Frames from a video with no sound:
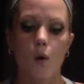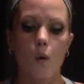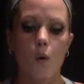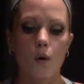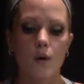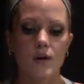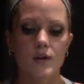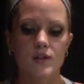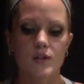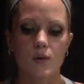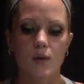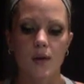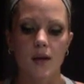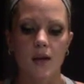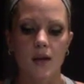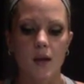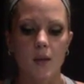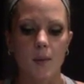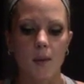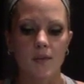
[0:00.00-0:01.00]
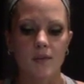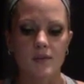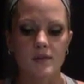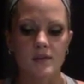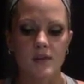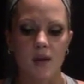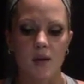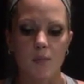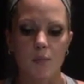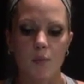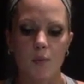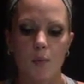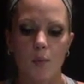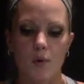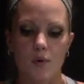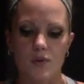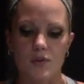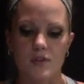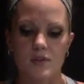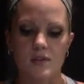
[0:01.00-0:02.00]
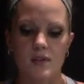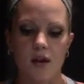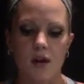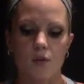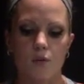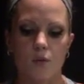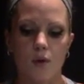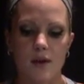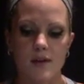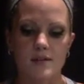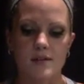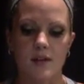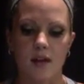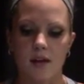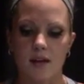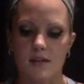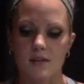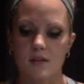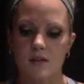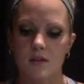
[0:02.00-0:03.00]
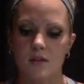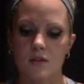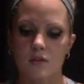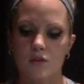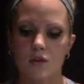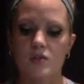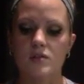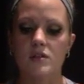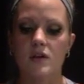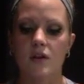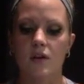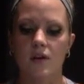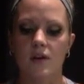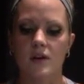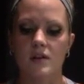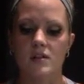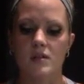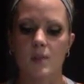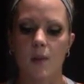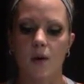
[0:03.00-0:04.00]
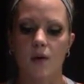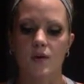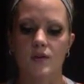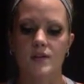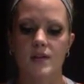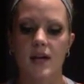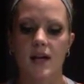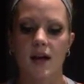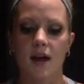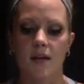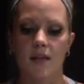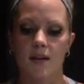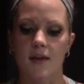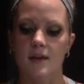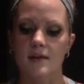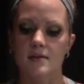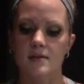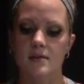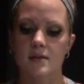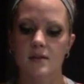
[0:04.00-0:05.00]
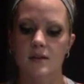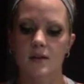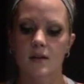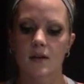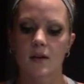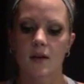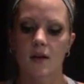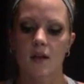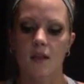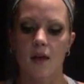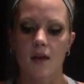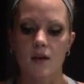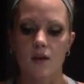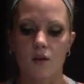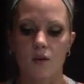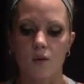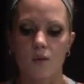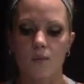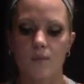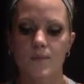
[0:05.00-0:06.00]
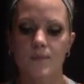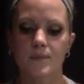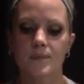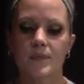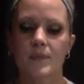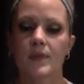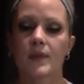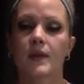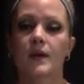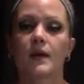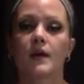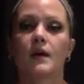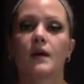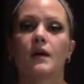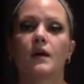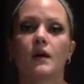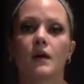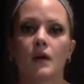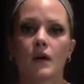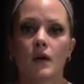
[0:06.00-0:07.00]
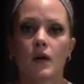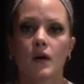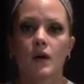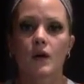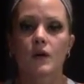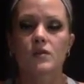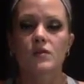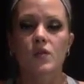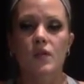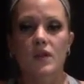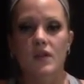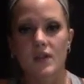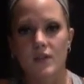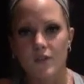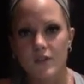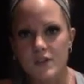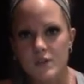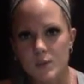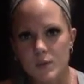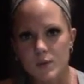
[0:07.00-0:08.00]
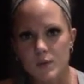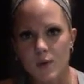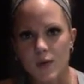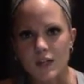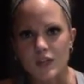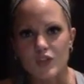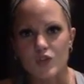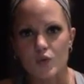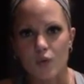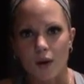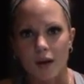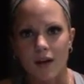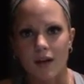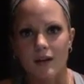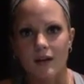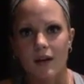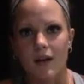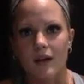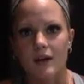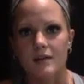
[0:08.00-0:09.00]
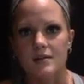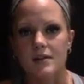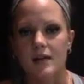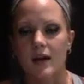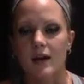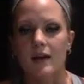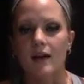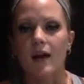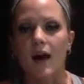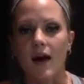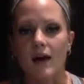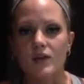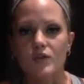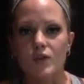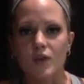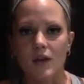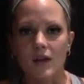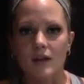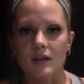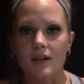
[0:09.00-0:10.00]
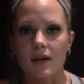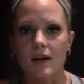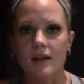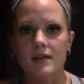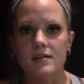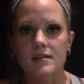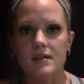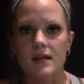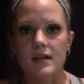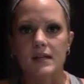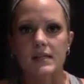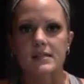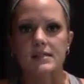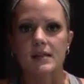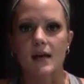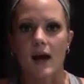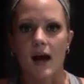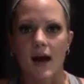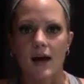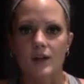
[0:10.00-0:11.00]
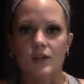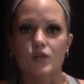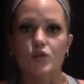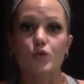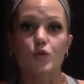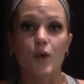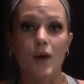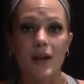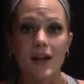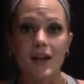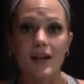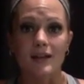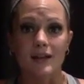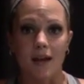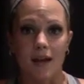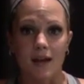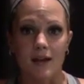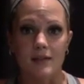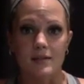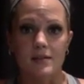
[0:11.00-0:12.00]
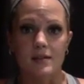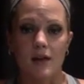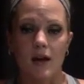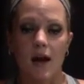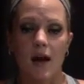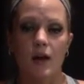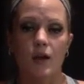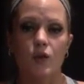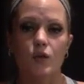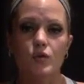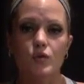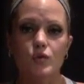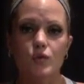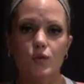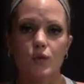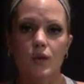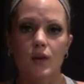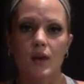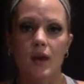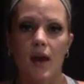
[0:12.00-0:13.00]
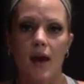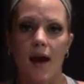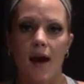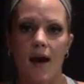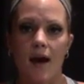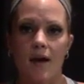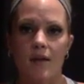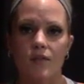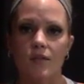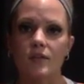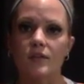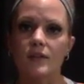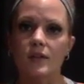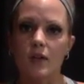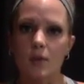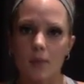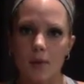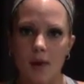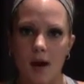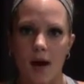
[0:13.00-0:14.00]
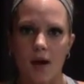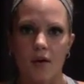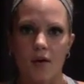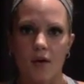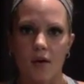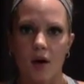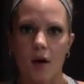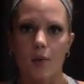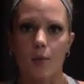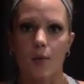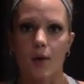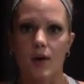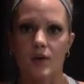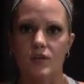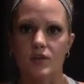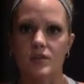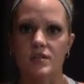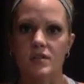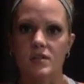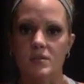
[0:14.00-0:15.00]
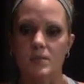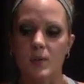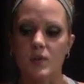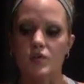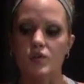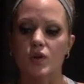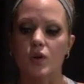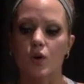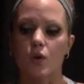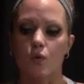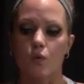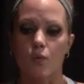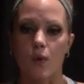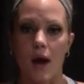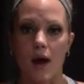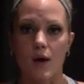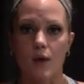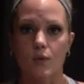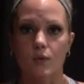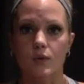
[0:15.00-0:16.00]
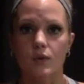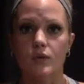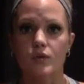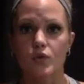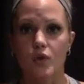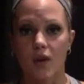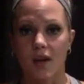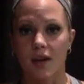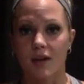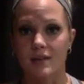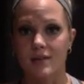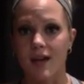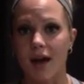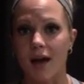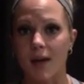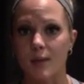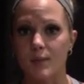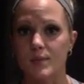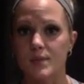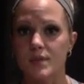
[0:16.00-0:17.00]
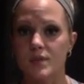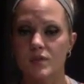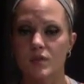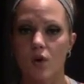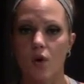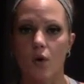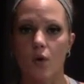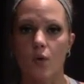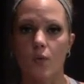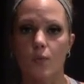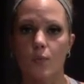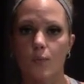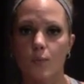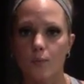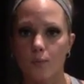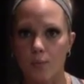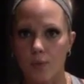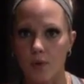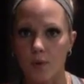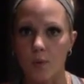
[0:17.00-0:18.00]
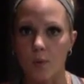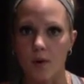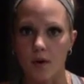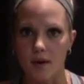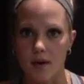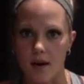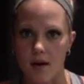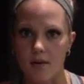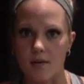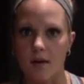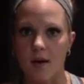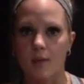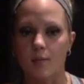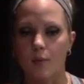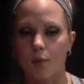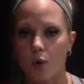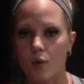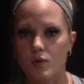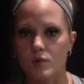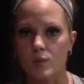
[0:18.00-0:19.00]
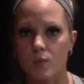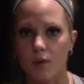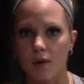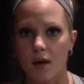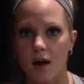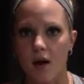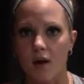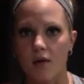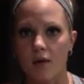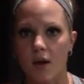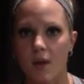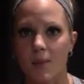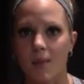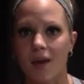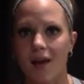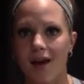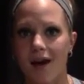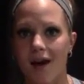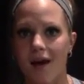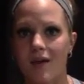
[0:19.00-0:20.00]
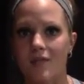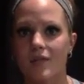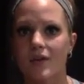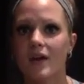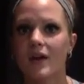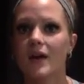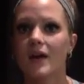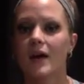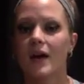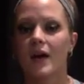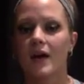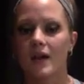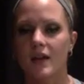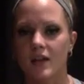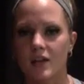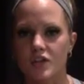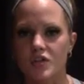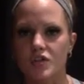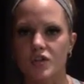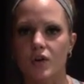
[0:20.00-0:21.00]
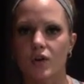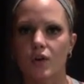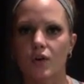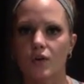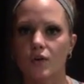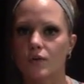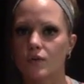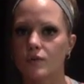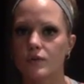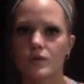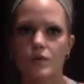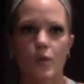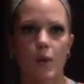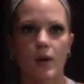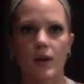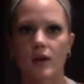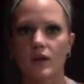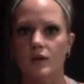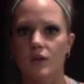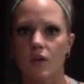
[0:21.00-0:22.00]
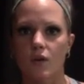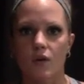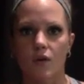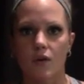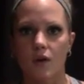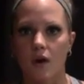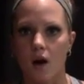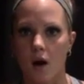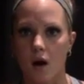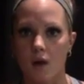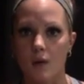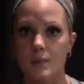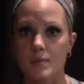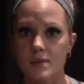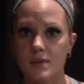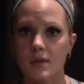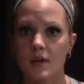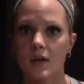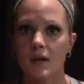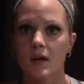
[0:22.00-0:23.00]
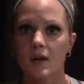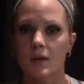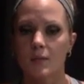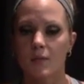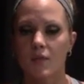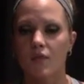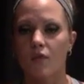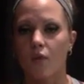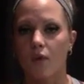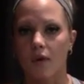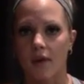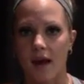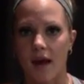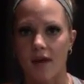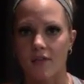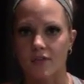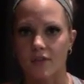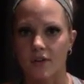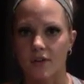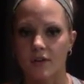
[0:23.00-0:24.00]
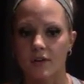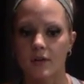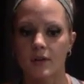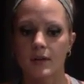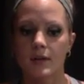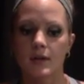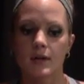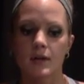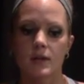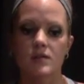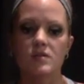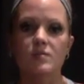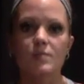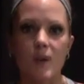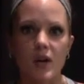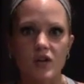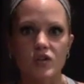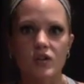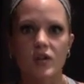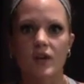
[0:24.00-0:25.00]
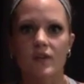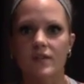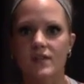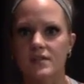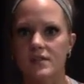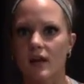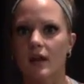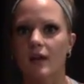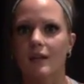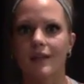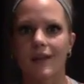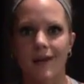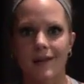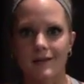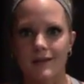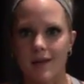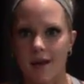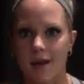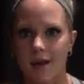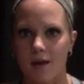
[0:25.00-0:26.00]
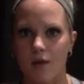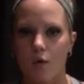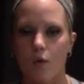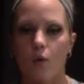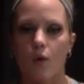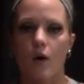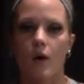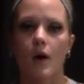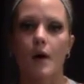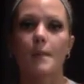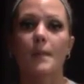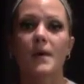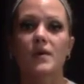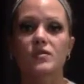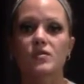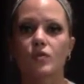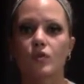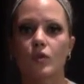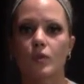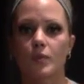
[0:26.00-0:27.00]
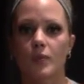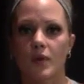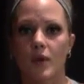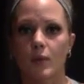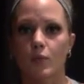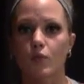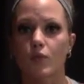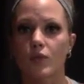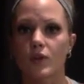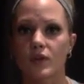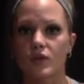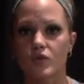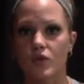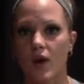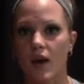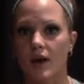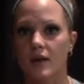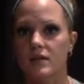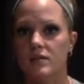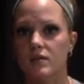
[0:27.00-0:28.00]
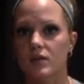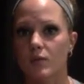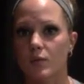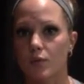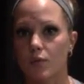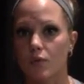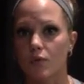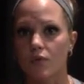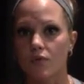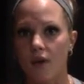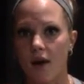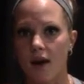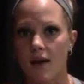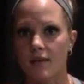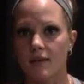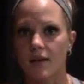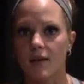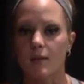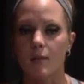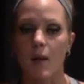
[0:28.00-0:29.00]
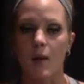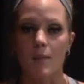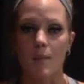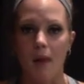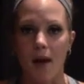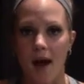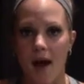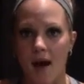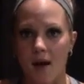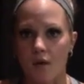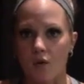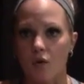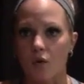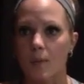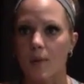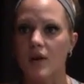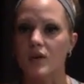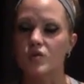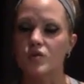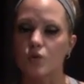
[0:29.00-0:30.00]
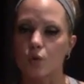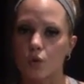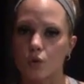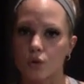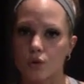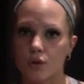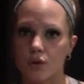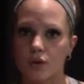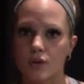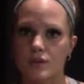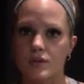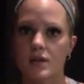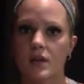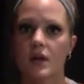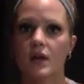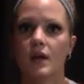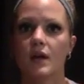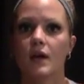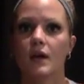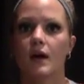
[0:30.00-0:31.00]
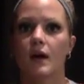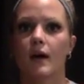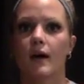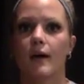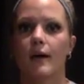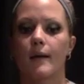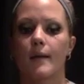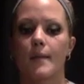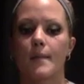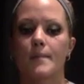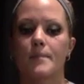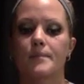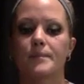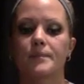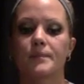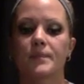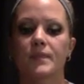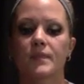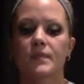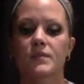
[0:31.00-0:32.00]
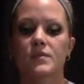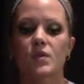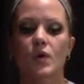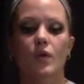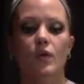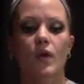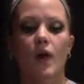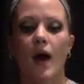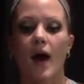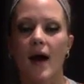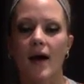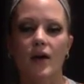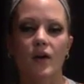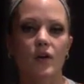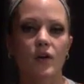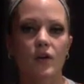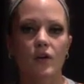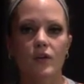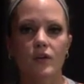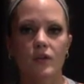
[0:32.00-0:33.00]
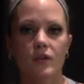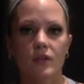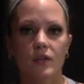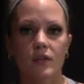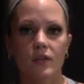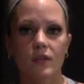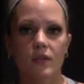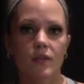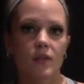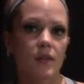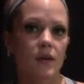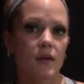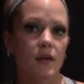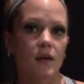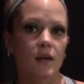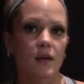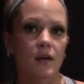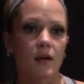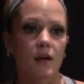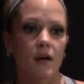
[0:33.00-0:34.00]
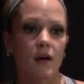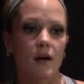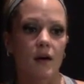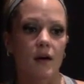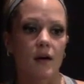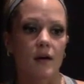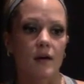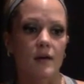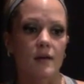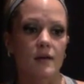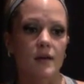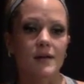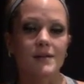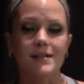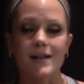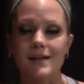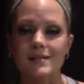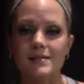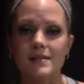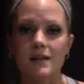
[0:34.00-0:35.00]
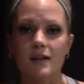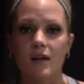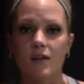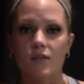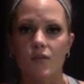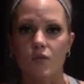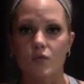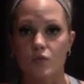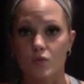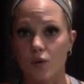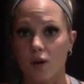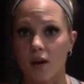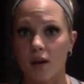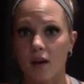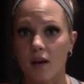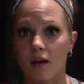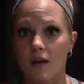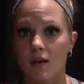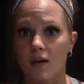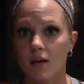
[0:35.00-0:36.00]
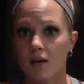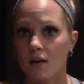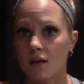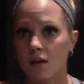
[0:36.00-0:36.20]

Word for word: Or do you eat about the same proportions on rest days? Just curious about your take on this. Thank you. So the difference between training days and non-training days is on training days, I usually have a little bit higher carbohydrates, especially around training times. So pre-workout and post-workout, I may have an additional 20 to 30 carbs before and after, especially if it's like a leg day or a muscle group that I'm really trying to improve on, like my back or my shoulders. So the higher the intensity of the training,